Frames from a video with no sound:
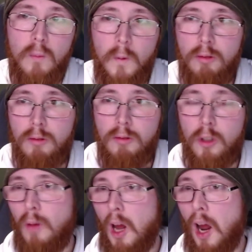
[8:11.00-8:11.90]

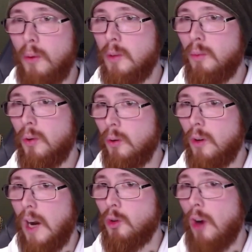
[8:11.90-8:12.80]
Just how to
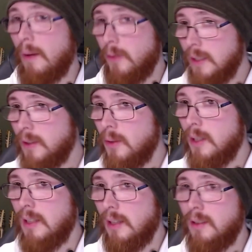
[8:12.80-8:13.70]
program graphics for the
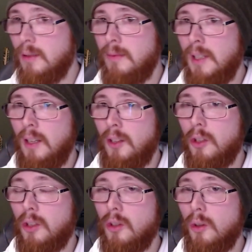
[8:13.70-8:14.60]
system. You
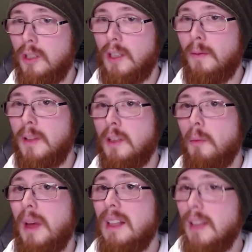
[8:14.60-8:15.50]
can use stuff that's a
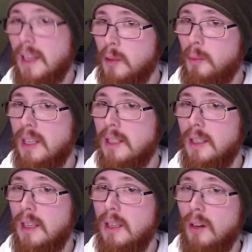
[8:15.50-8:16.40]
bit like the
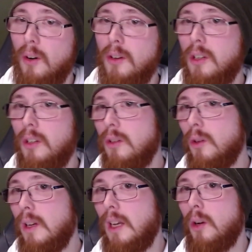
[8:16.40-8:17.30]
PC, or you can
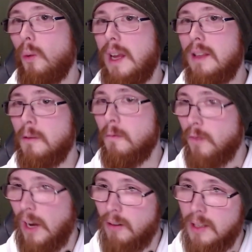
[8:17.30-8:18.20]
do it in a way that's
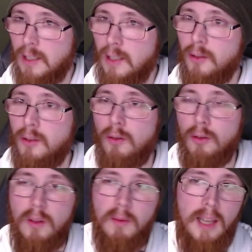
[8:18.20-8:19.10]
very tailored to the
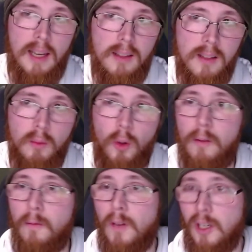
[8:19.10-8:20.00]
Dreamcast, that's more
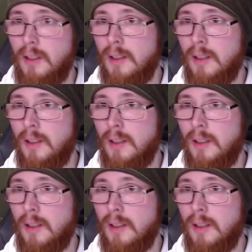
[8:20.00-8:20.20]
efficient.